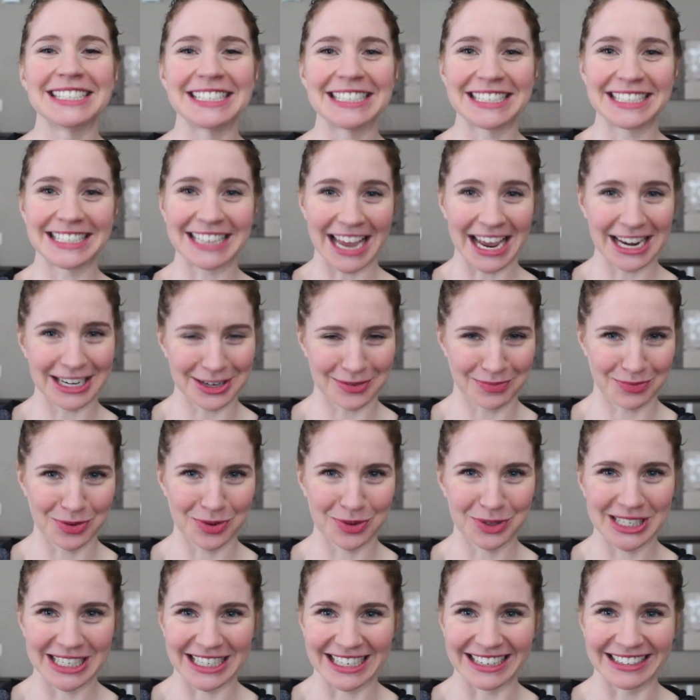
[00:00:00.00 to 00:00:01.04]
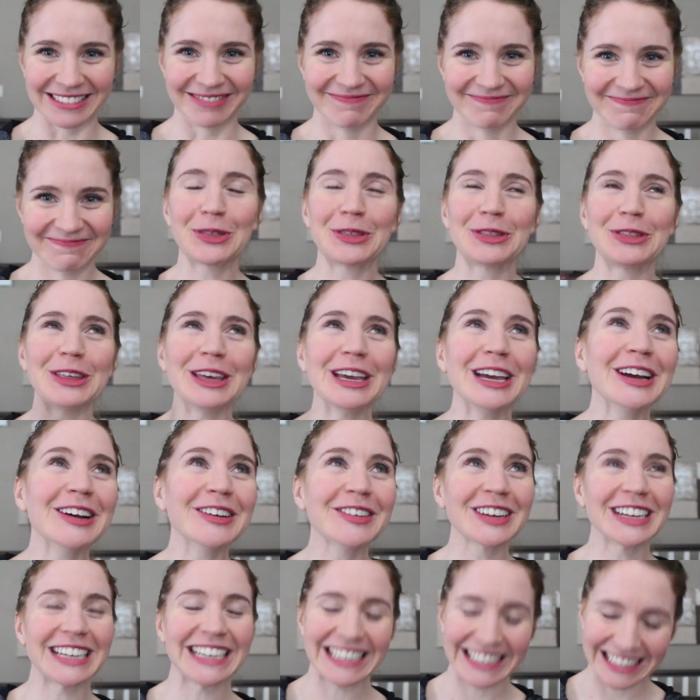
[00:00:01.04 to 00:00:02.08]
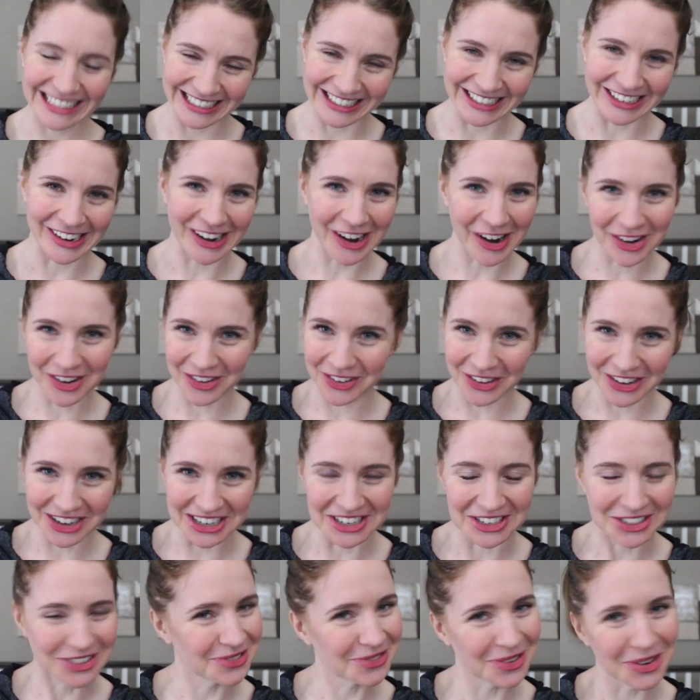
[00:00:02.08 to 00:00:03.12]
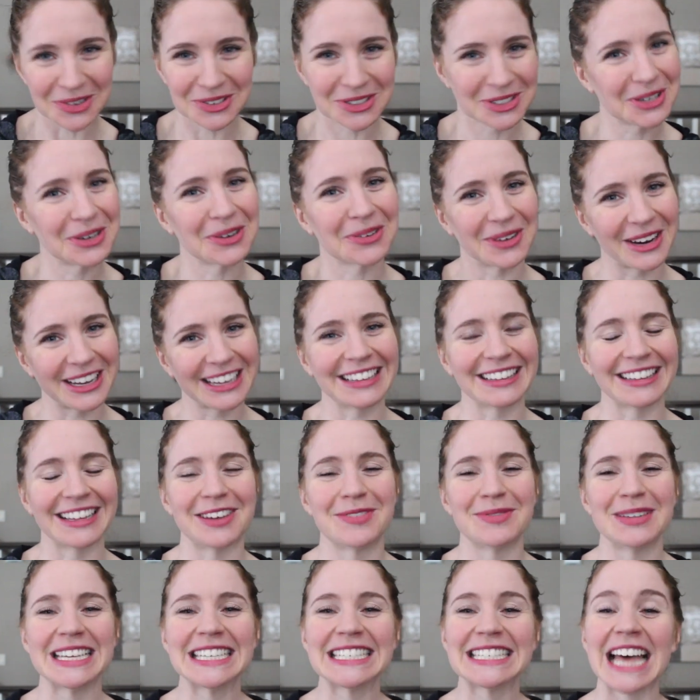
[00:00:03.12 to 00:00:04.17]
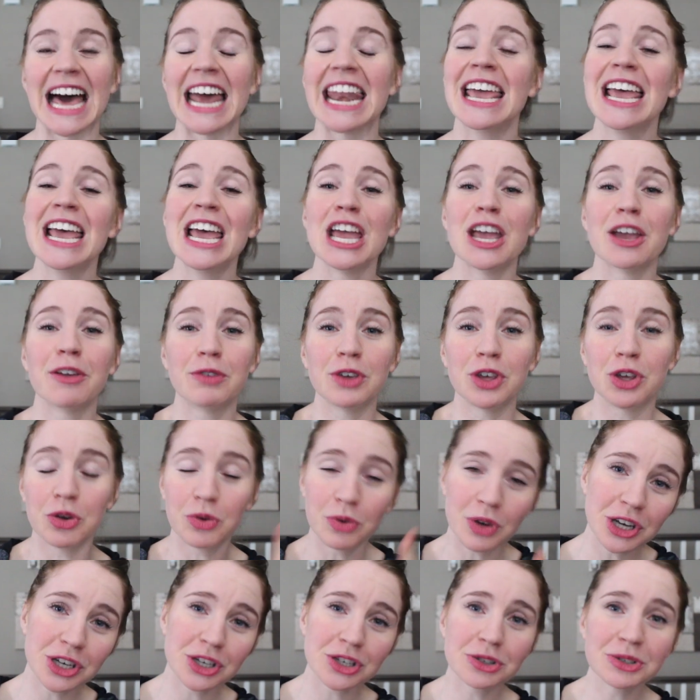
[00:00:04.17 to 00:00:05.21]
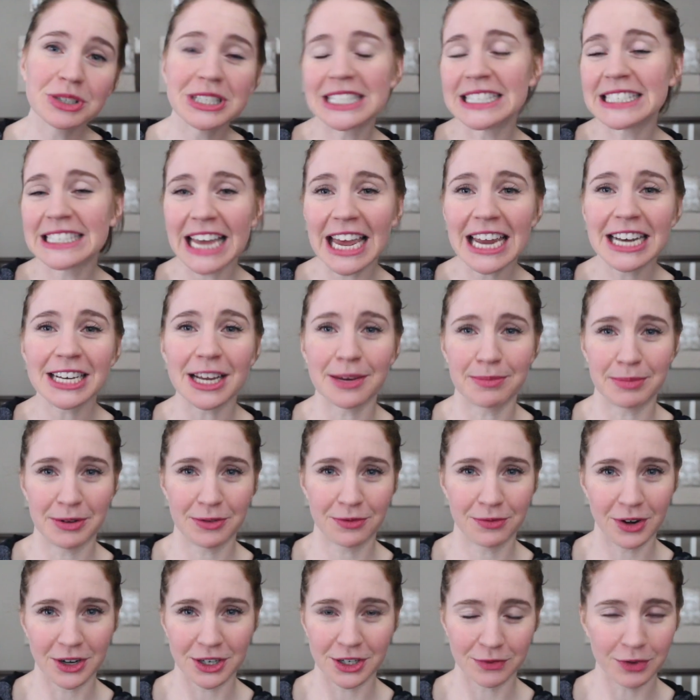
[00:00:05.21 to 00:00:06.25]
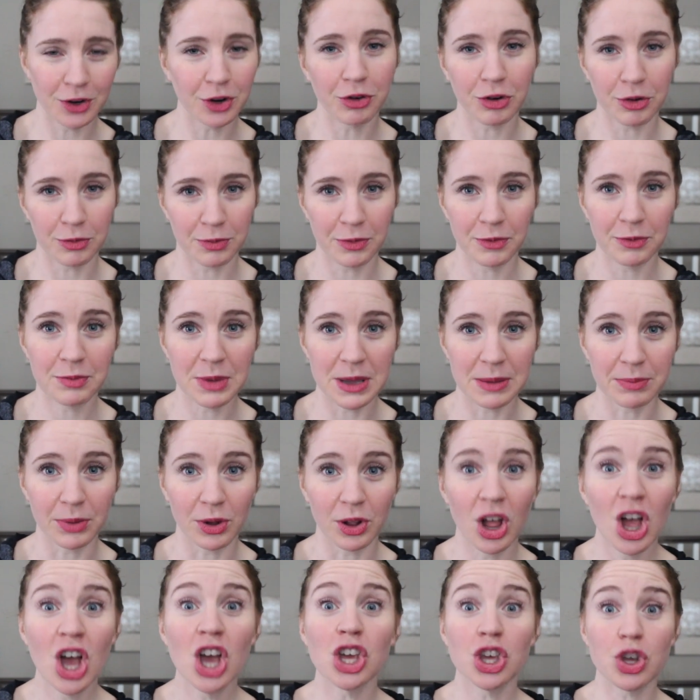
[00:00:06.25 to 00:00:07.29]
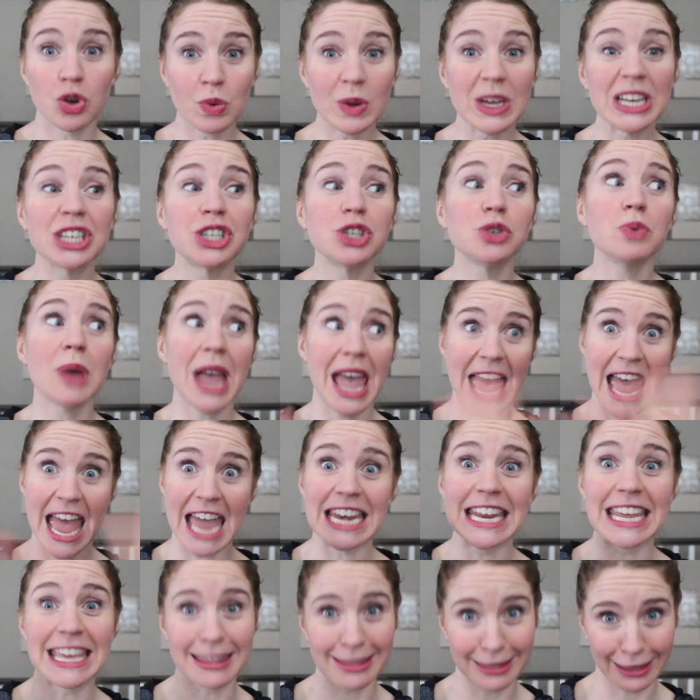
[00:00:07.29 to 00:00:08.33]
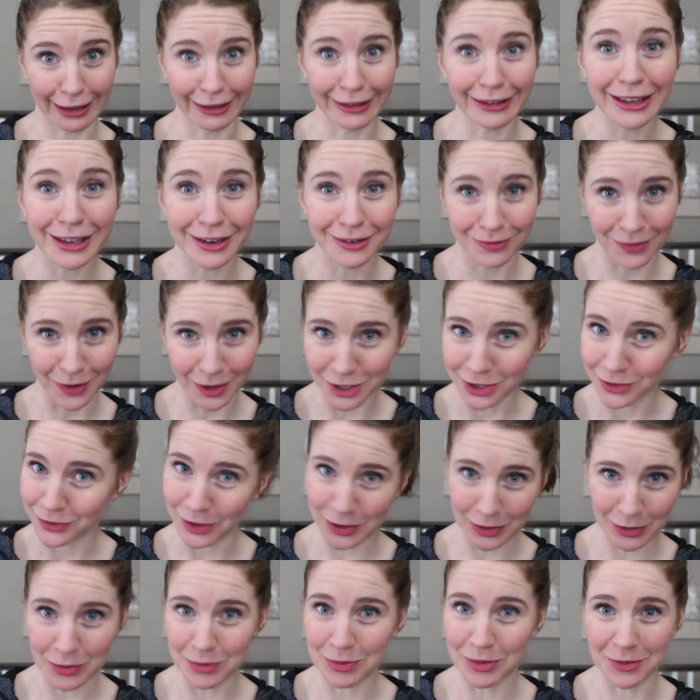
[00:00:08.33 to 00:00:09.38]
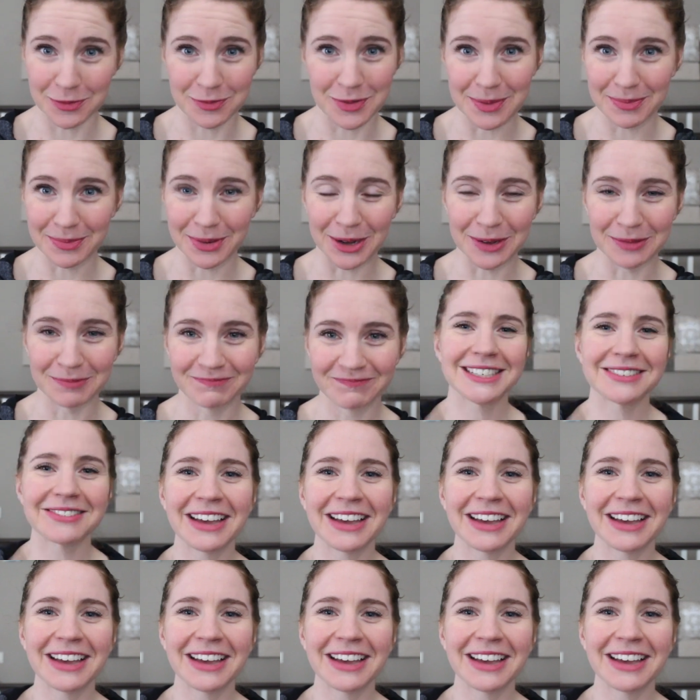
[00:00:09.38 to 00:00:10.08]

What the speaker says: stand-up routine. The theory here, according to Rhodes curriculum, is that if you can do stand-up in front of a group of people, you can do anything in front of a group of people.